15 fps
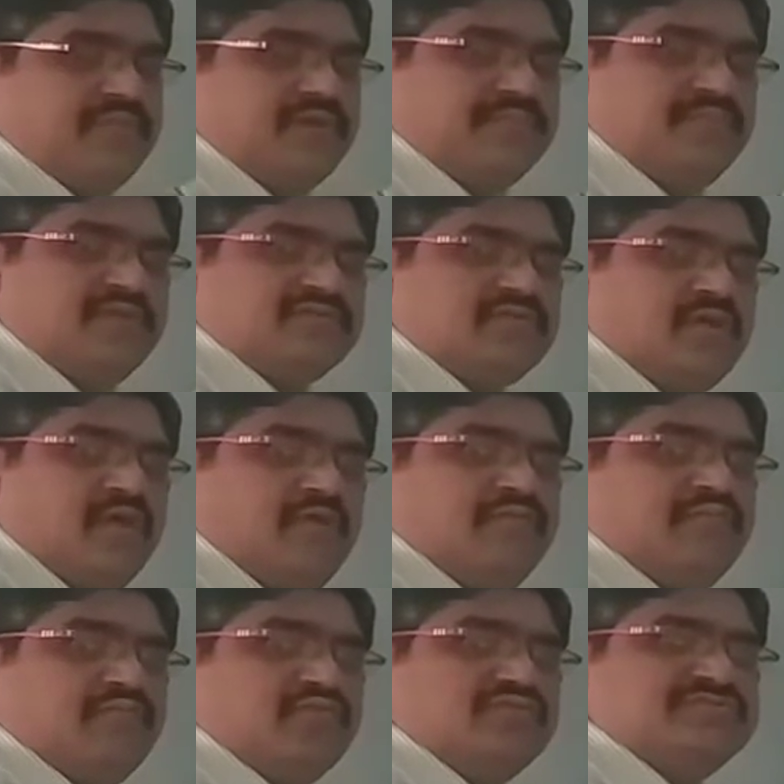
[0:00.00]
that means
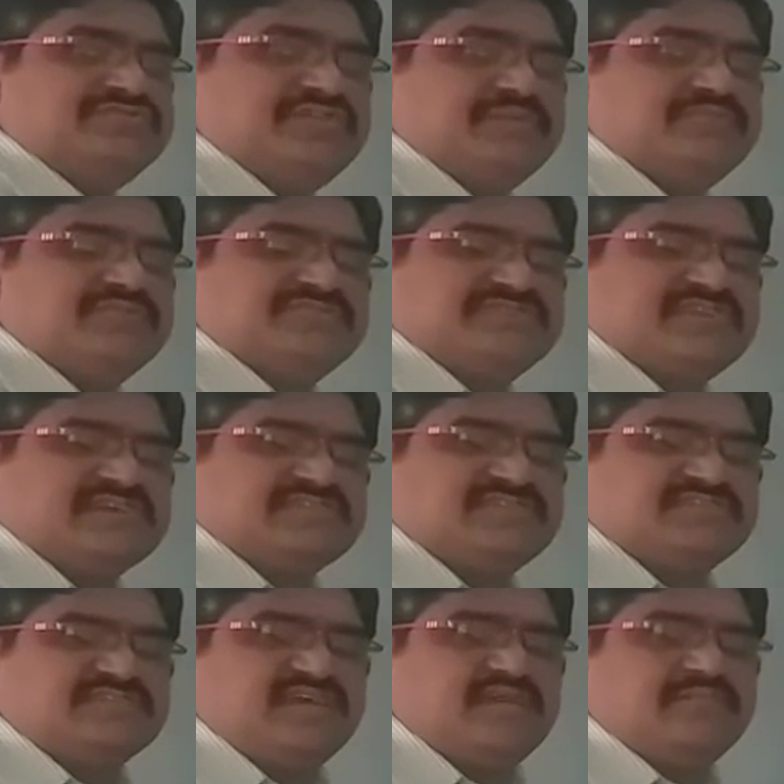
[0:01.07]
half moon shaped
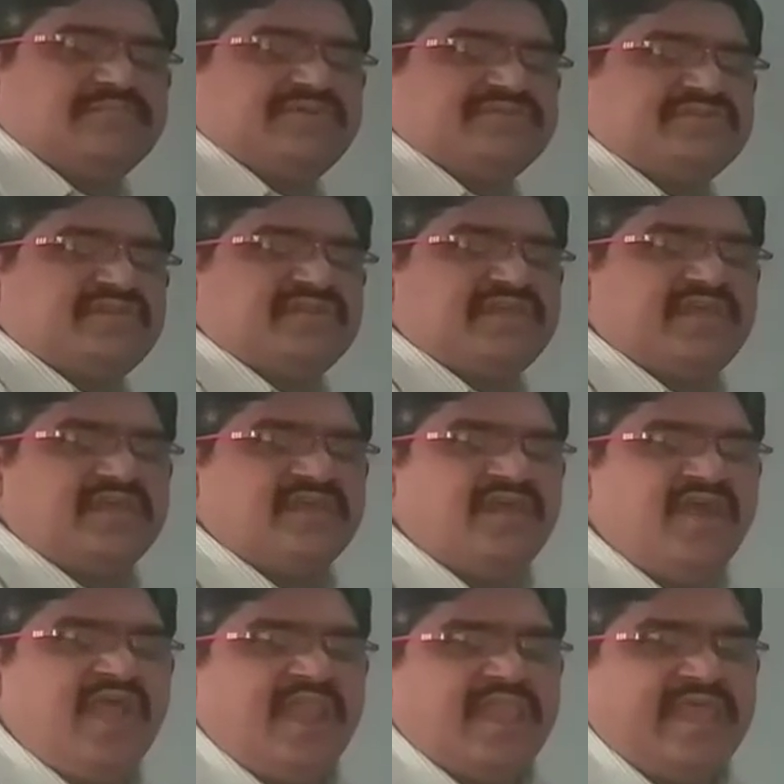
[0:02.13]
structures are presenting,
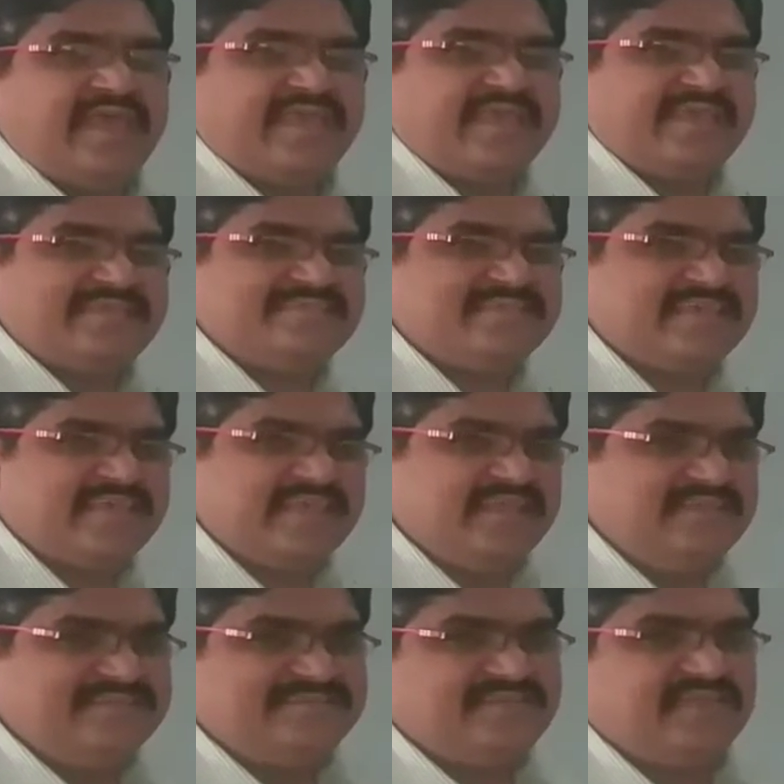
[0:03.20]
like a
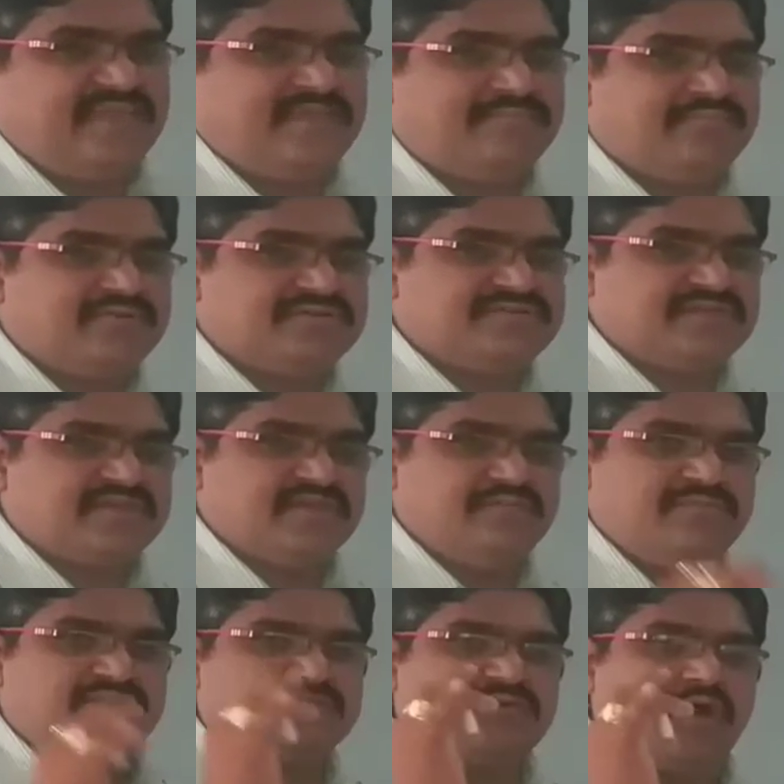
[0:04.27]
sickle shape. Sickle
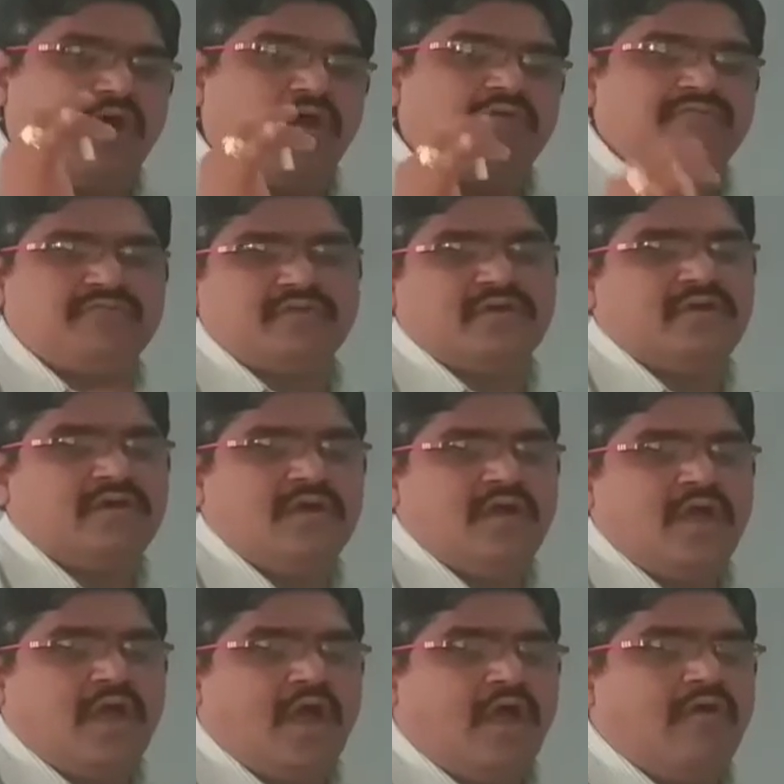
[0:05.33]
means
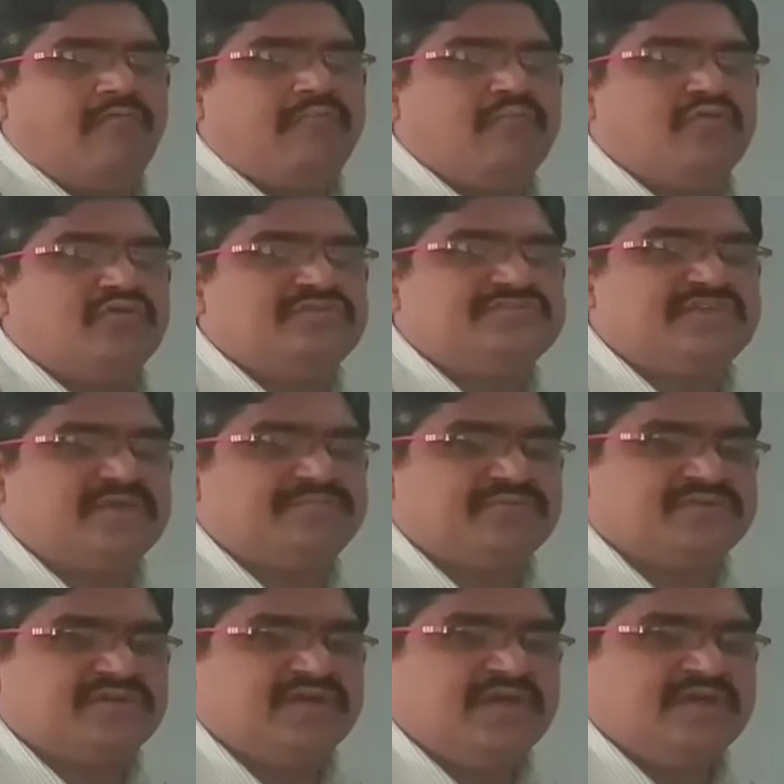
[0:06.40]
half moon shape.
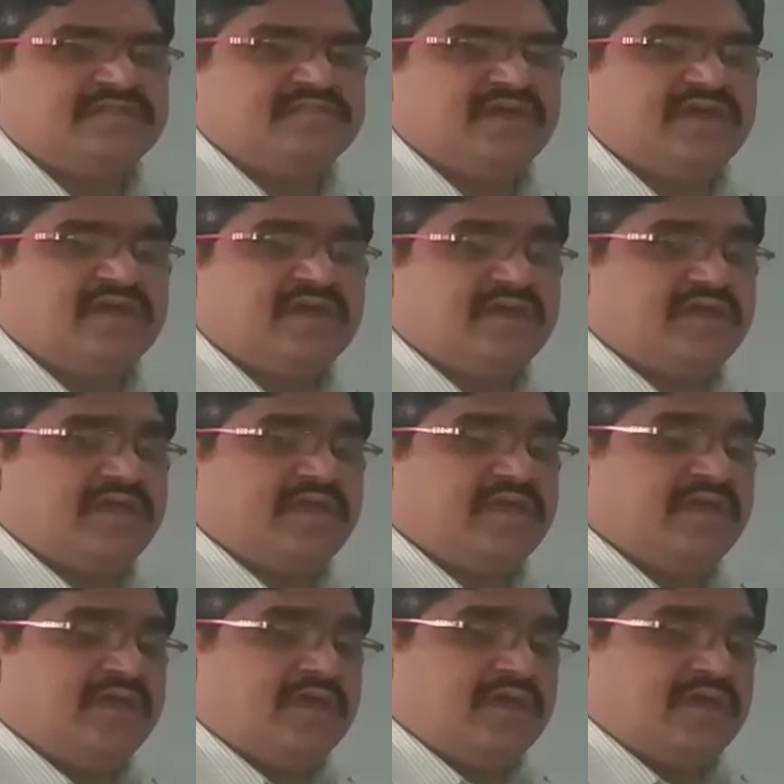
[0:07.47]
The
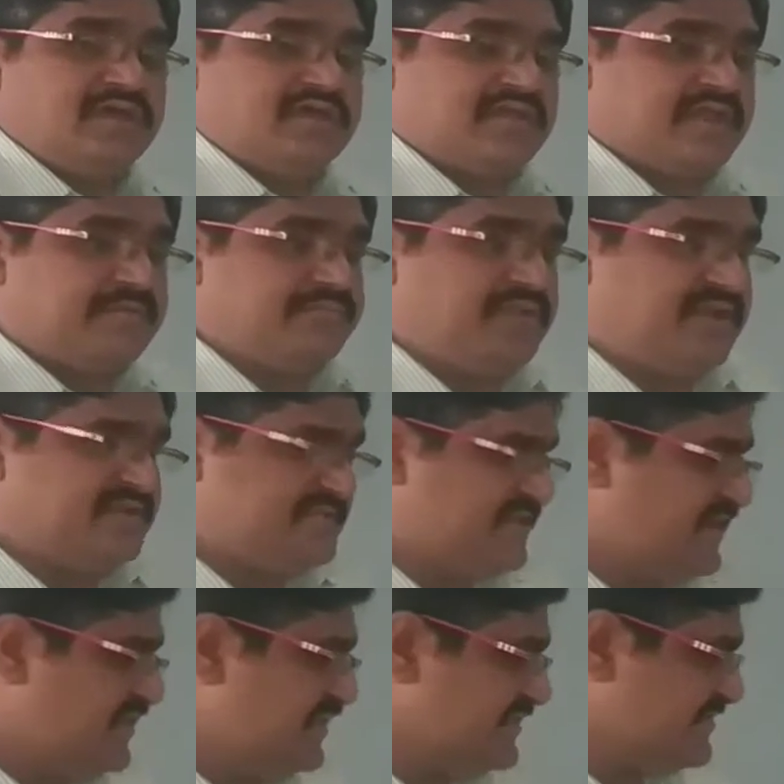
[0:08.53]
red blood
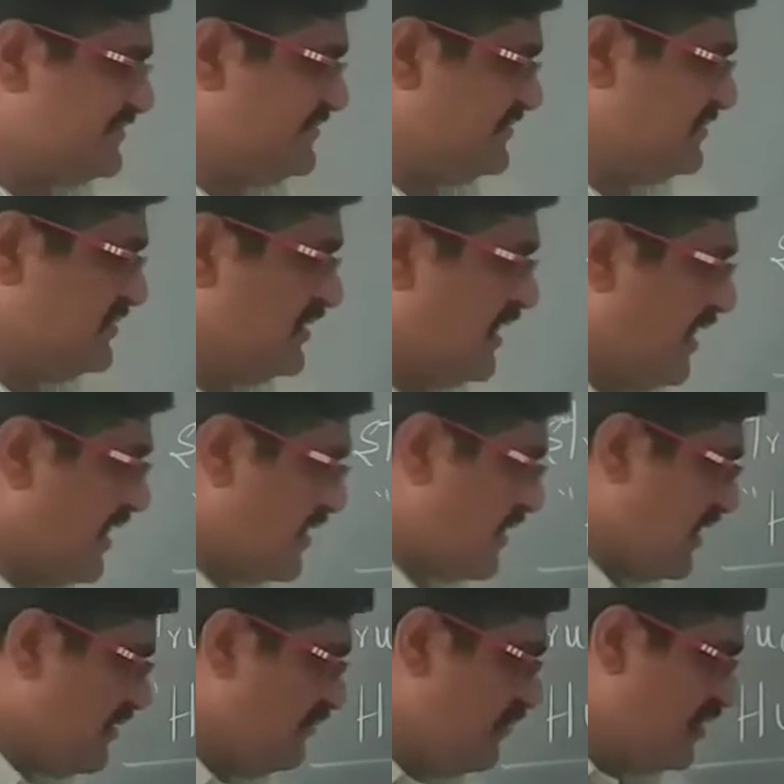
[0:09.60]
cells are
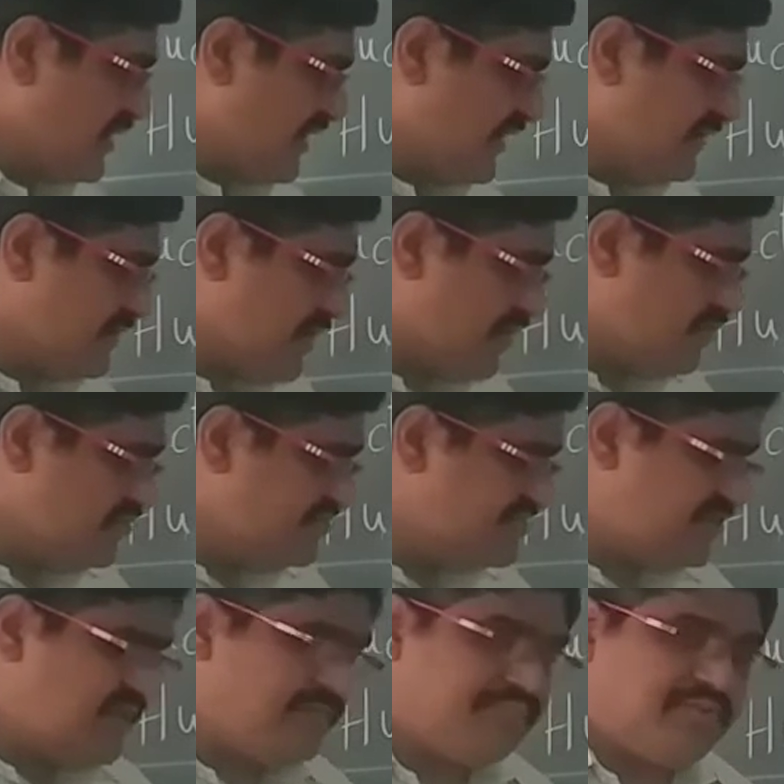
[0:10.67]
converting the round
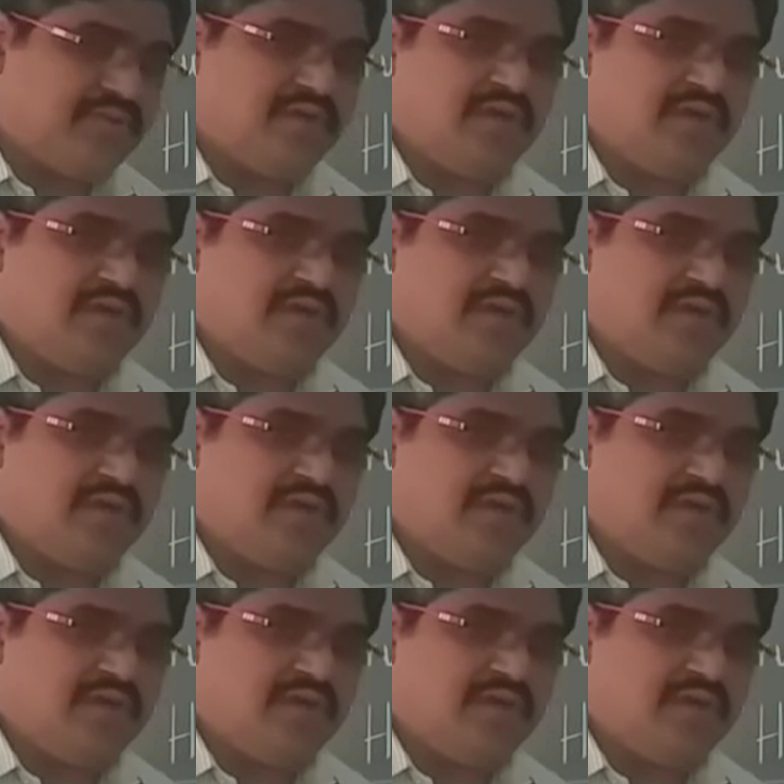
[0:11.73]
shaped,